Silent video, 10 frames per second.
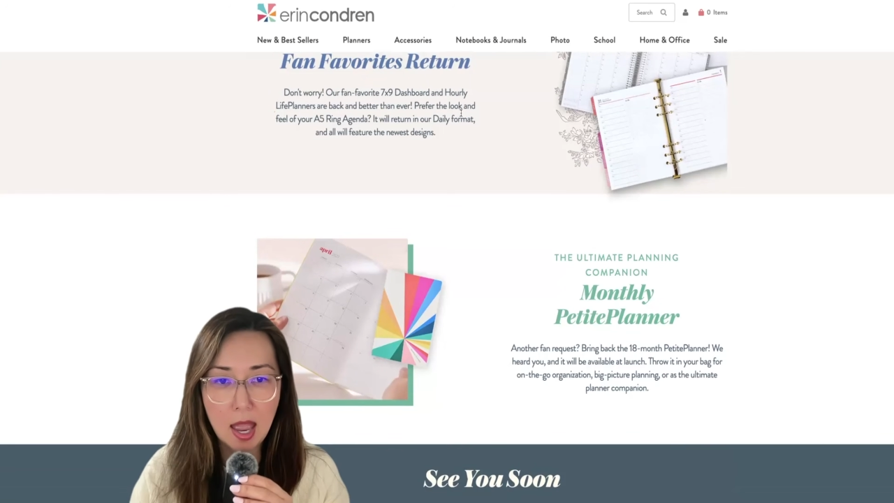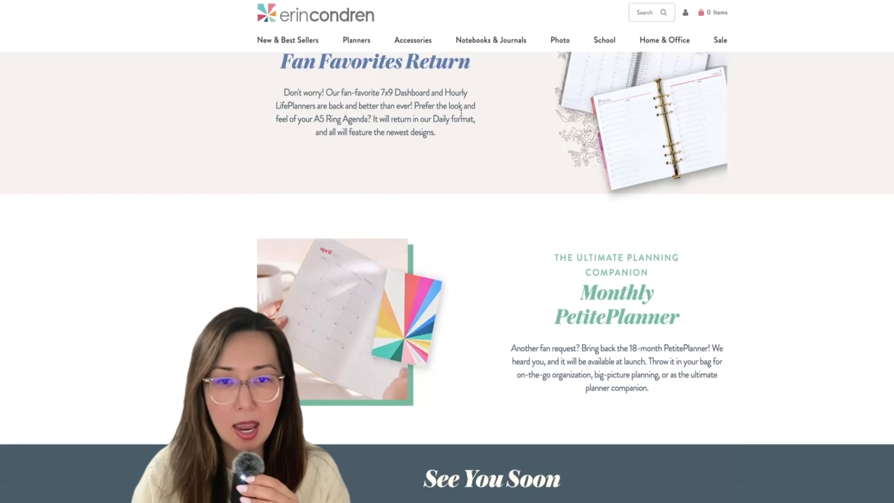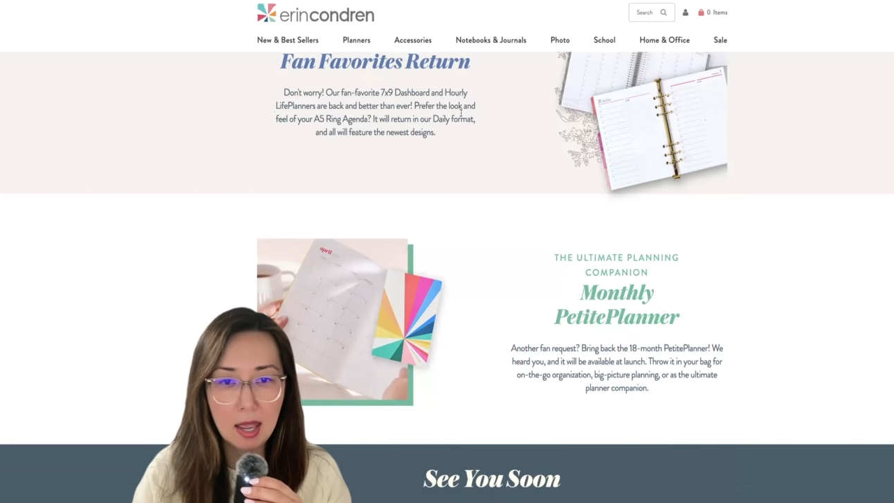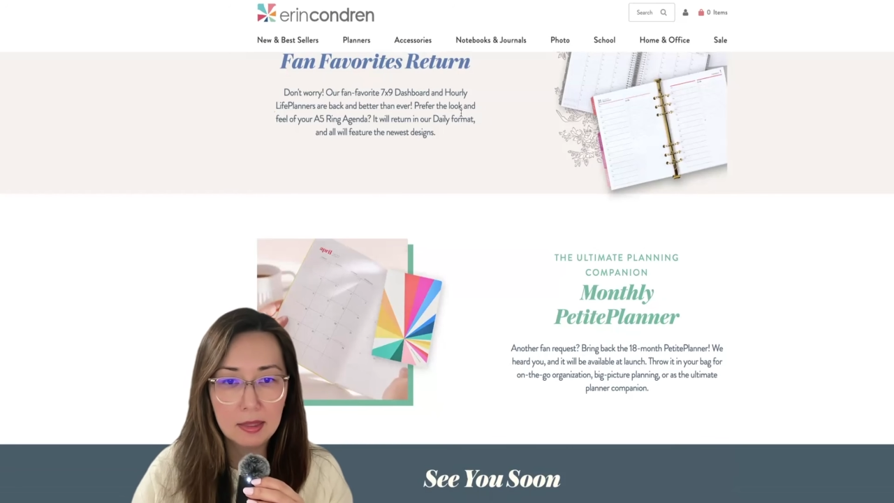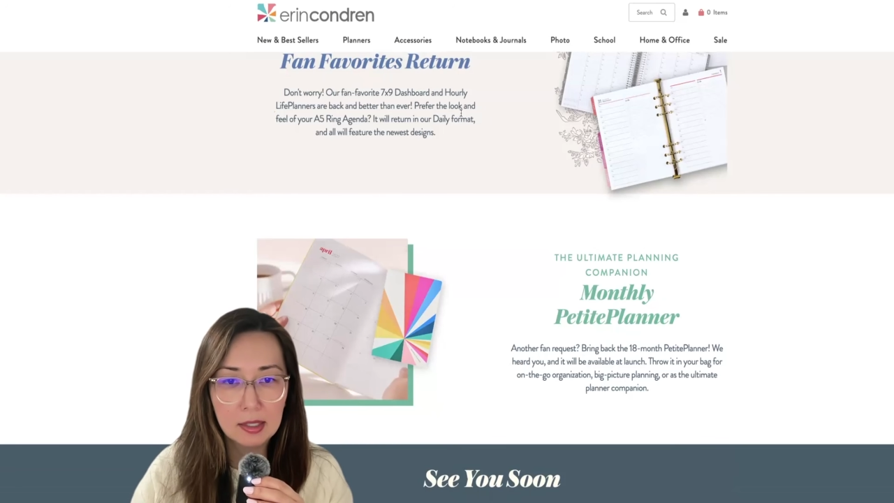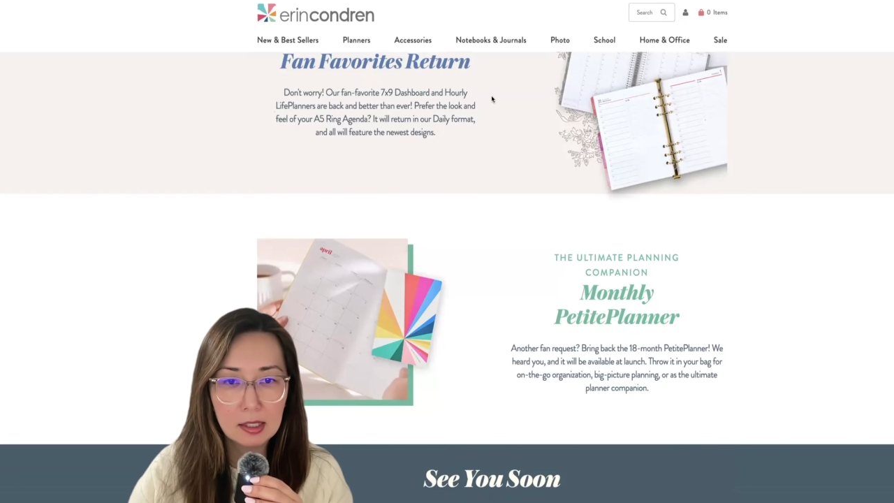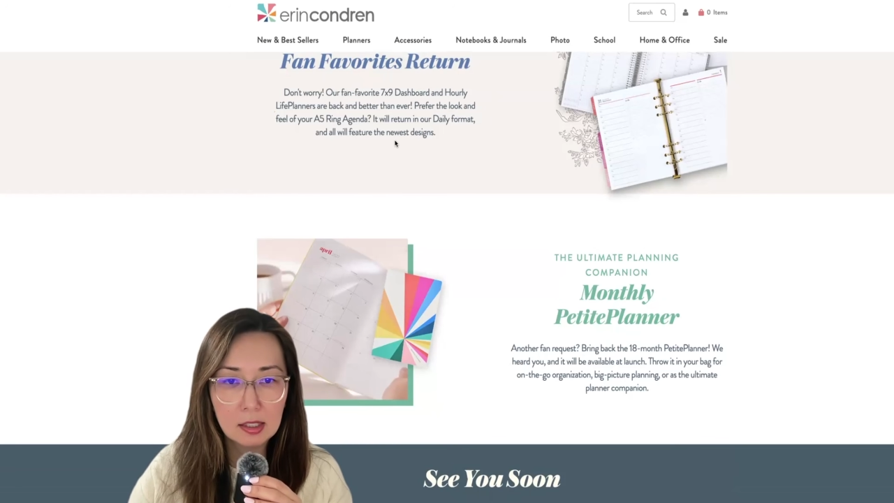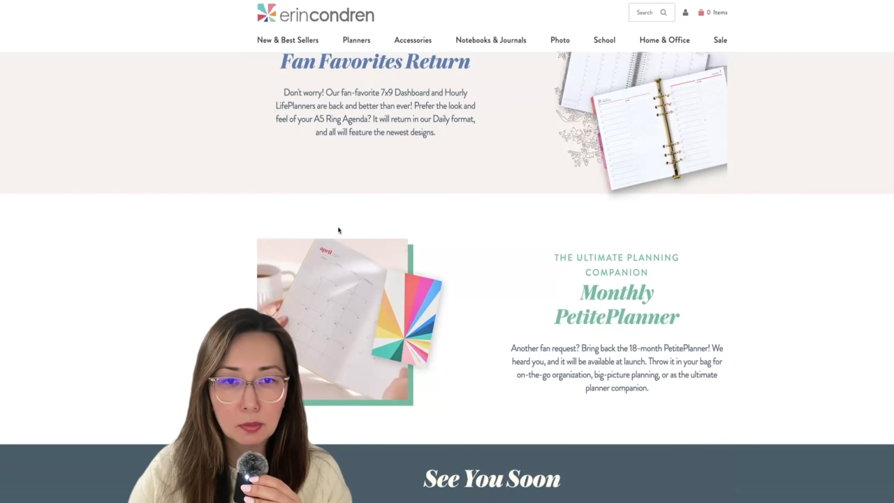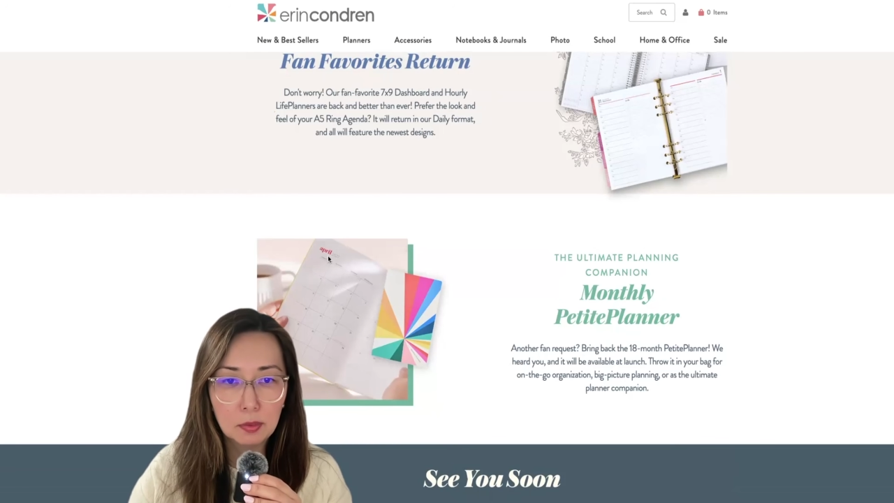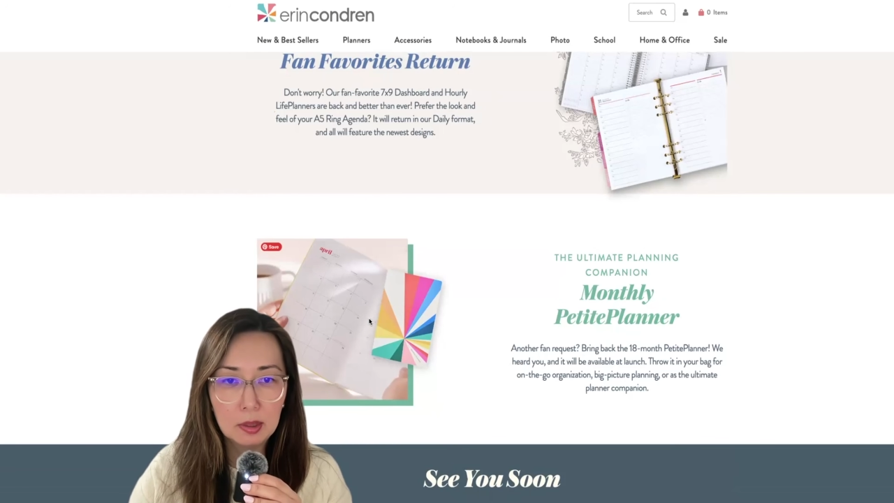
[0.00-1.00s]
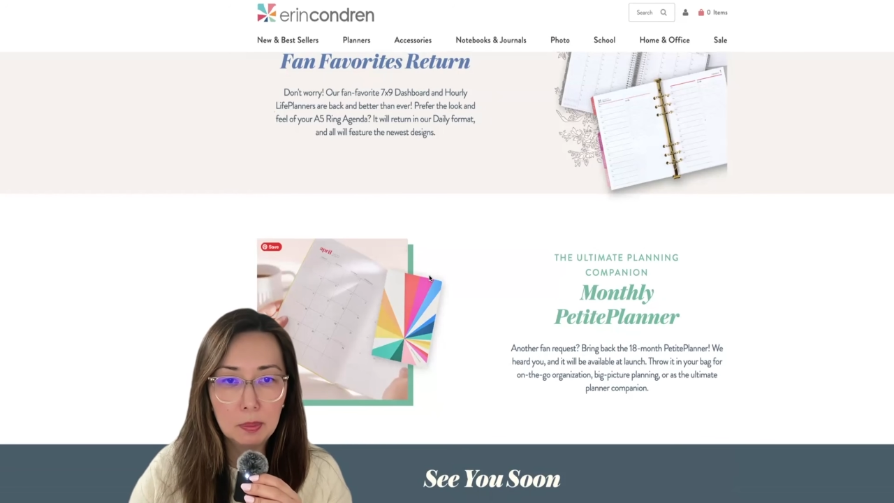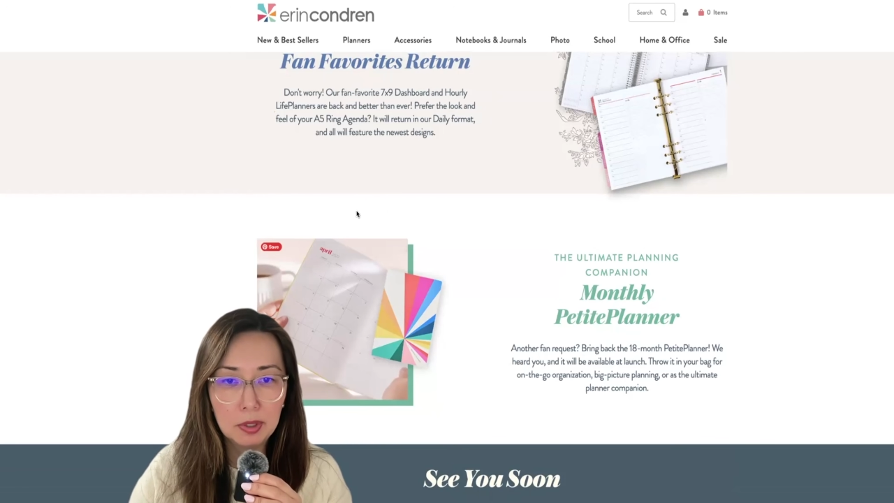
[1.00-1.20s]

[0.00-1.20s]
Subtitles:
And this is really